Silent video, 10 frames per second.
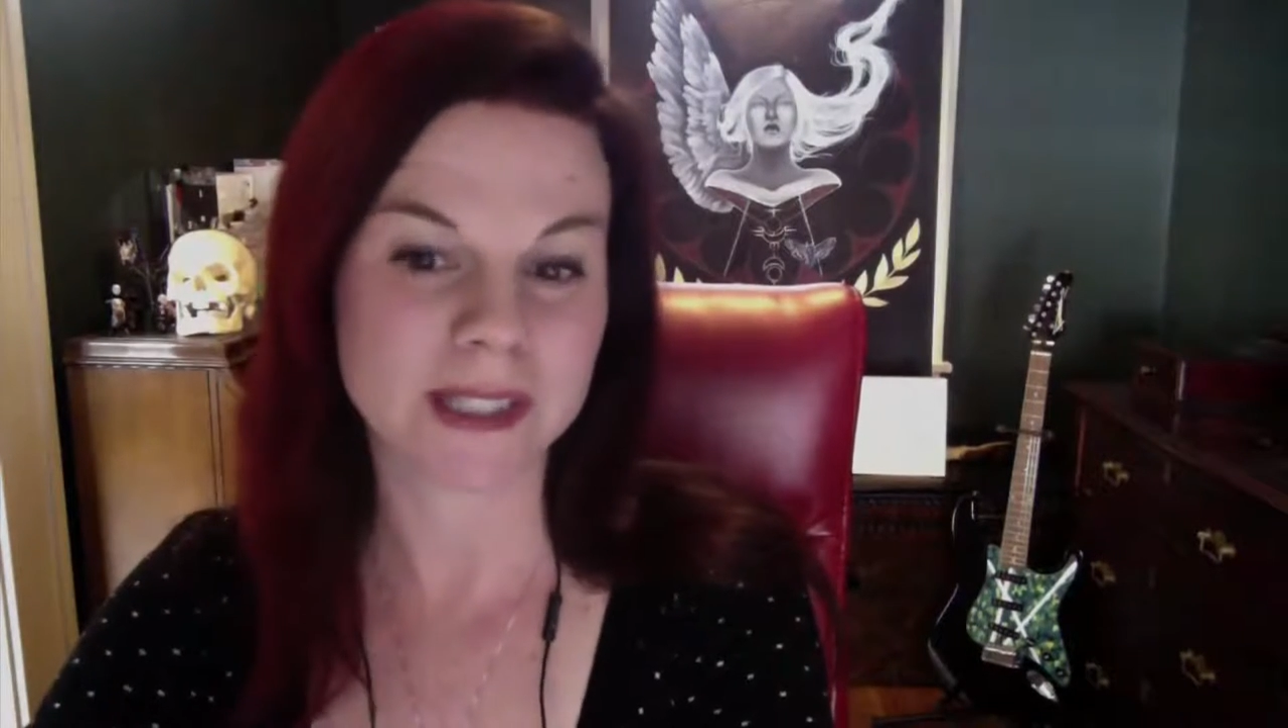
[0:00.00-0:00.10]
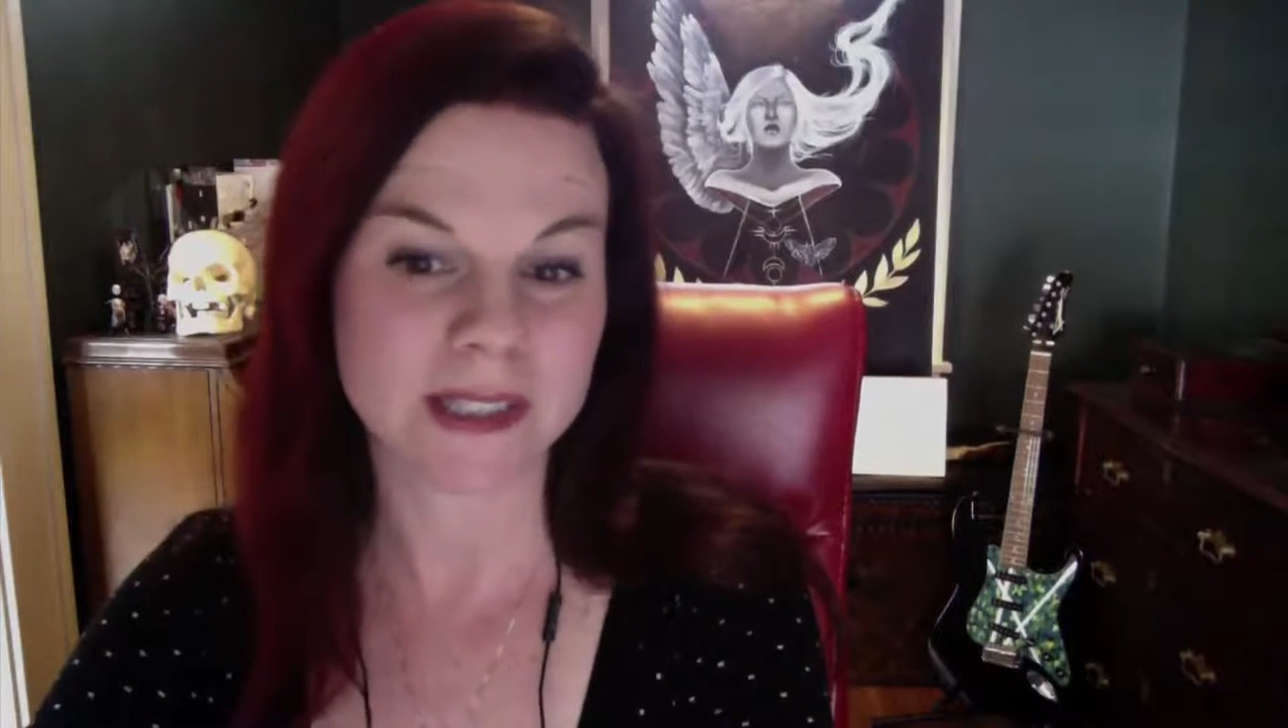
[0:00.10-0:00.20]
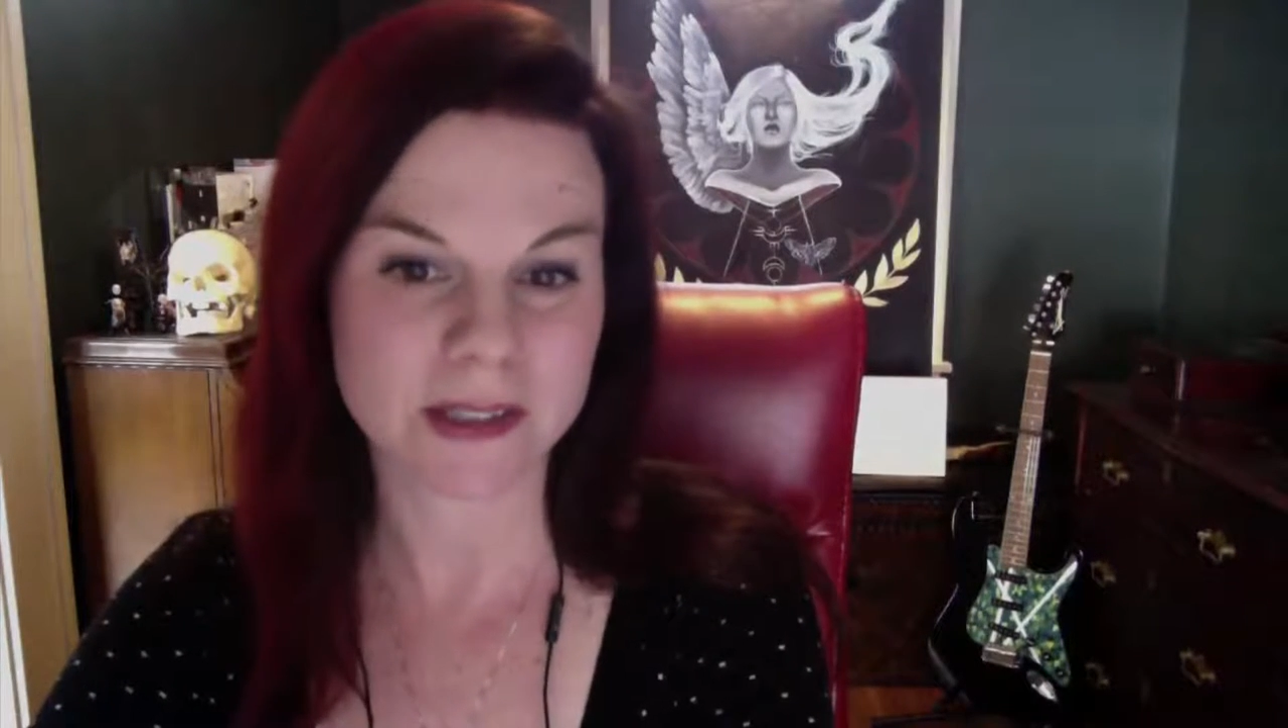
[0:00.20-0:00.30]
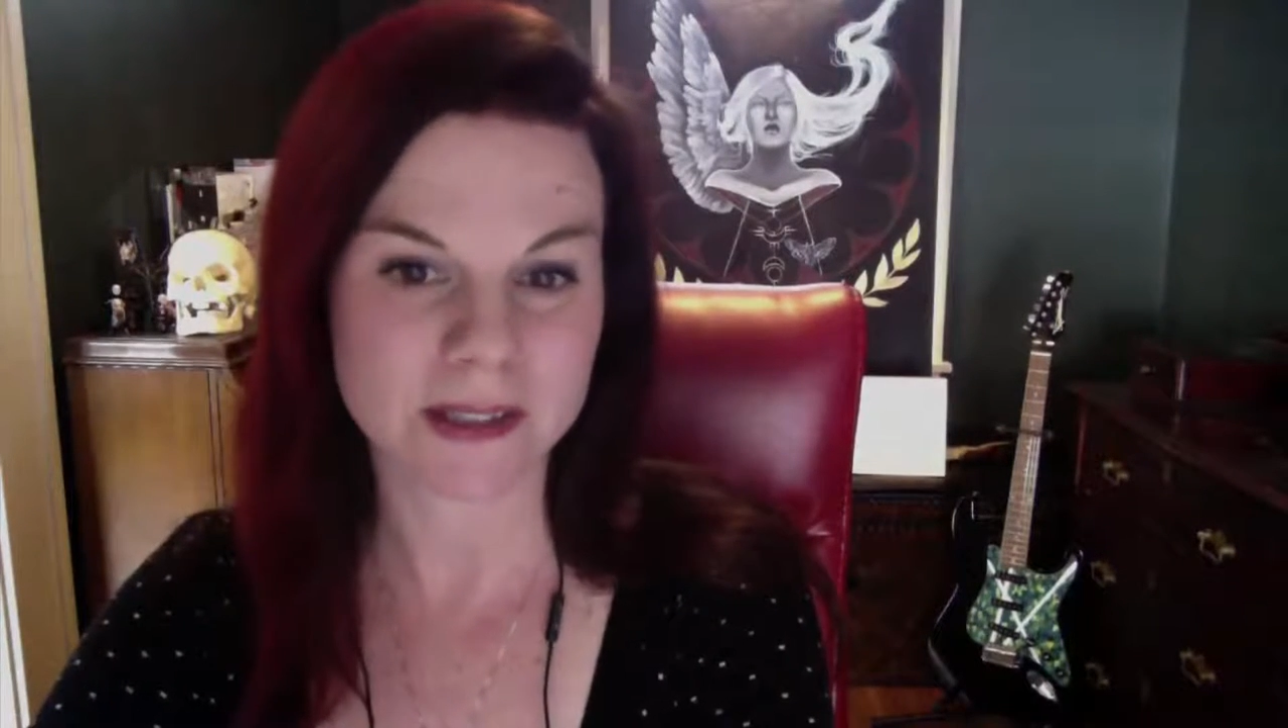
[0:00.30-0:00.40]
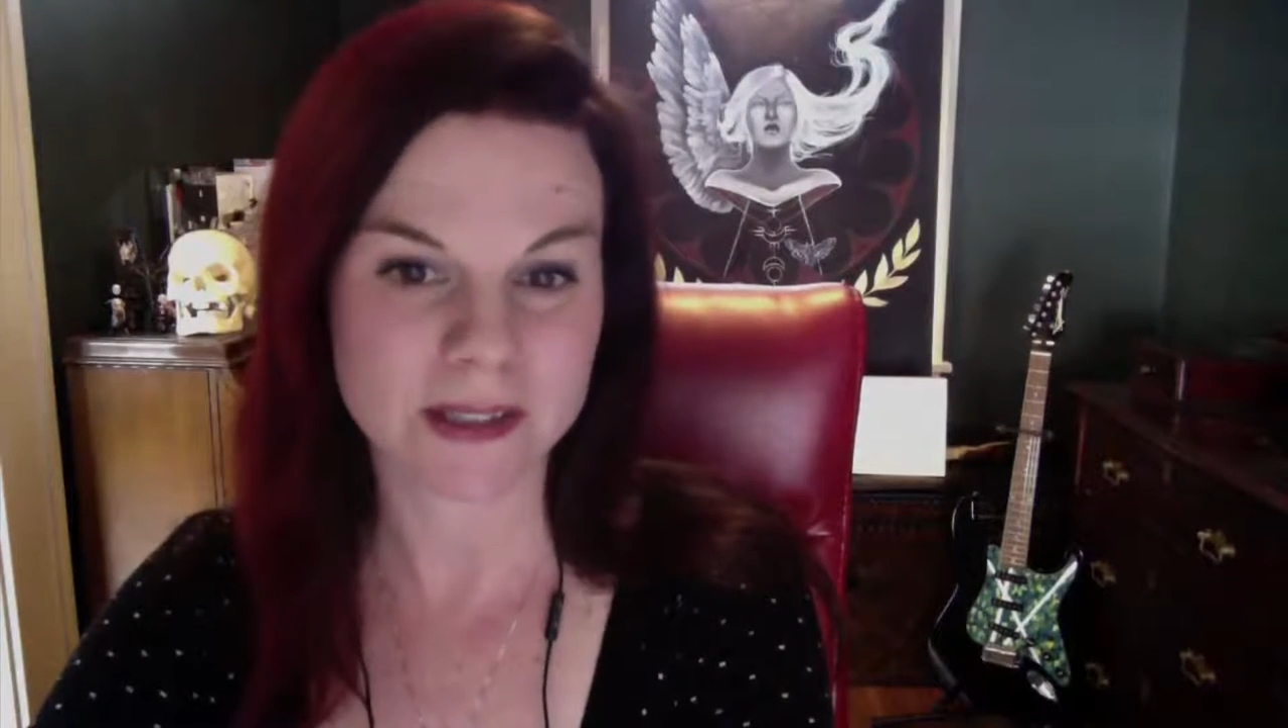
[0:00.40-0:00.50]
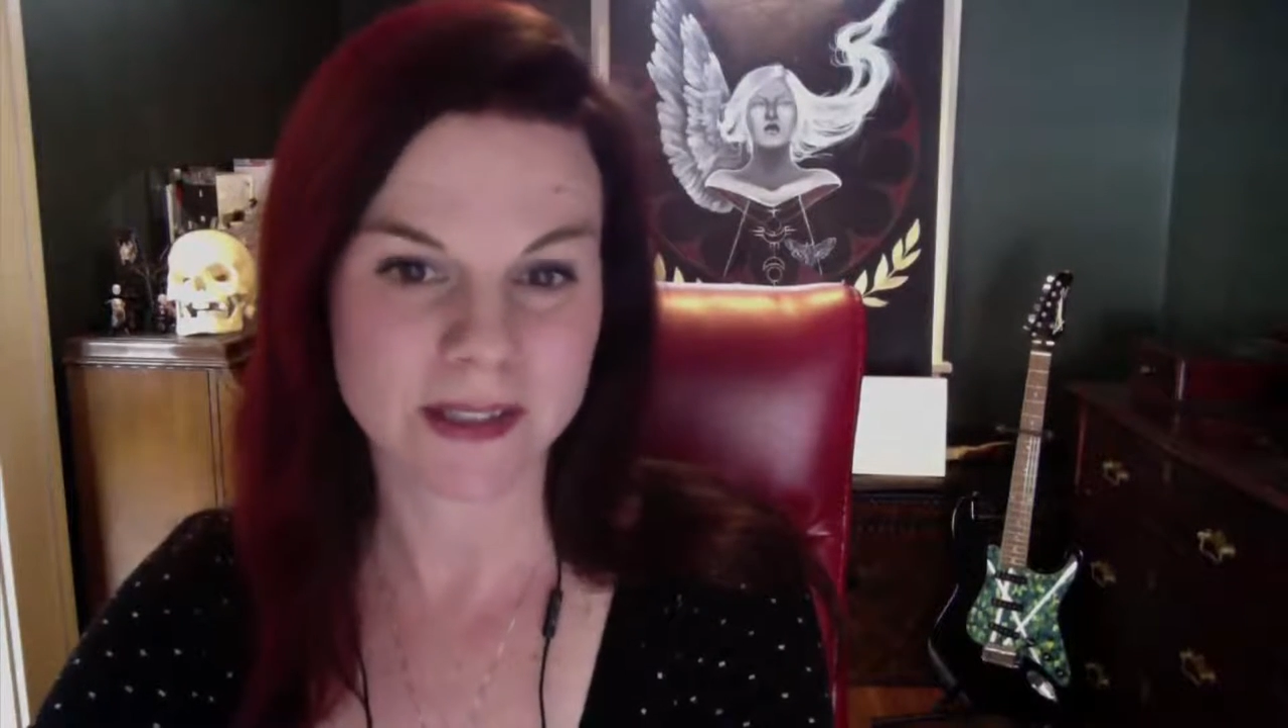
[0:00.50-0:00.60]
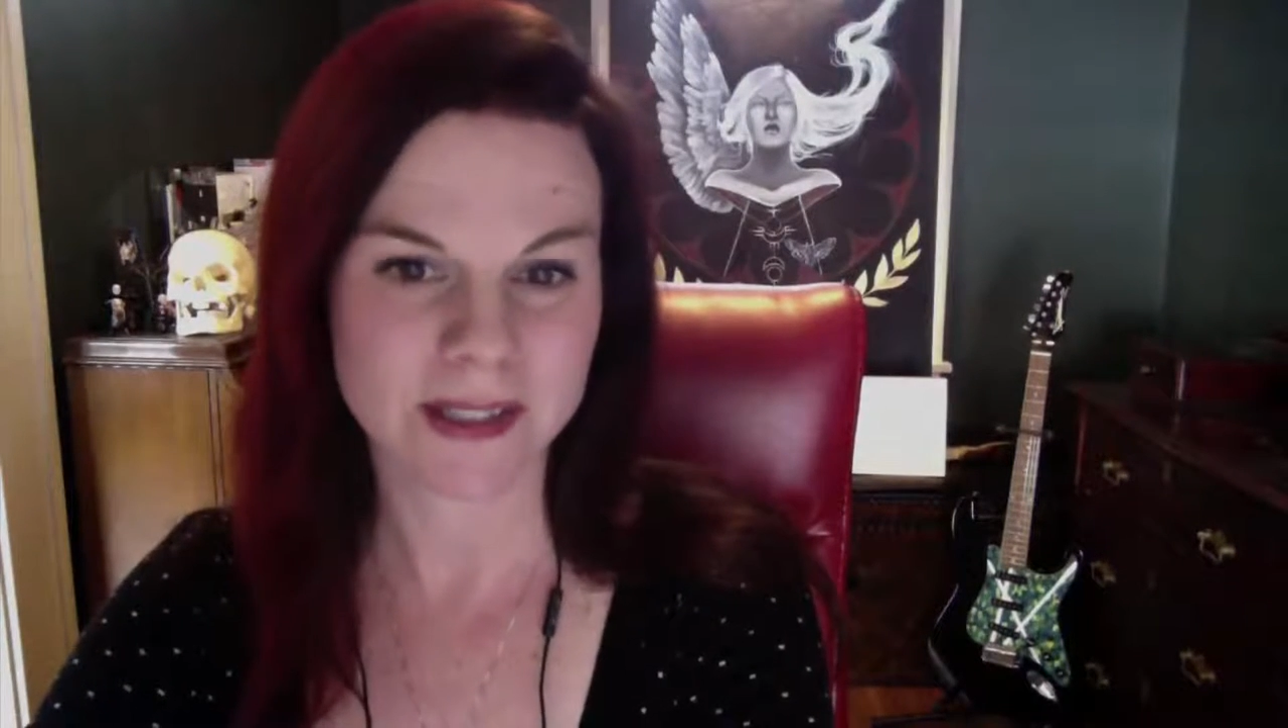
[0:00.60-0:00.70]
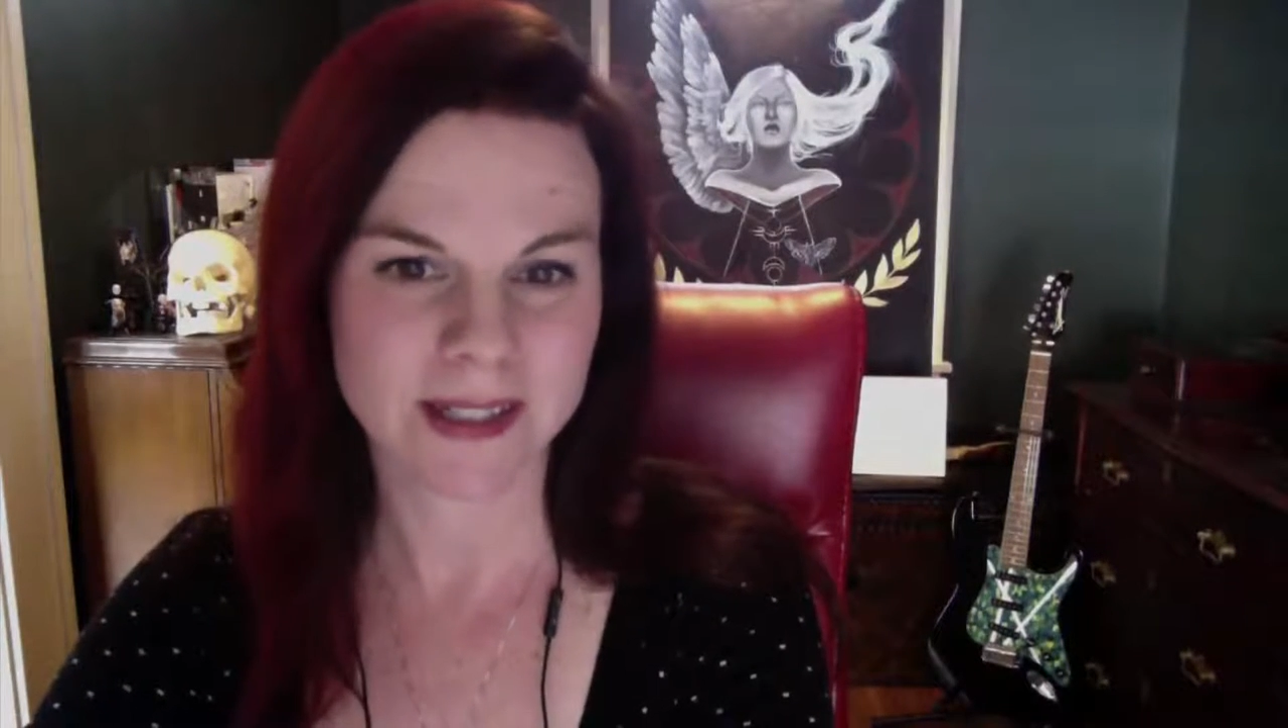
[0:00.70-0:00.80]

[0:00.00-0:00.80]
sessions.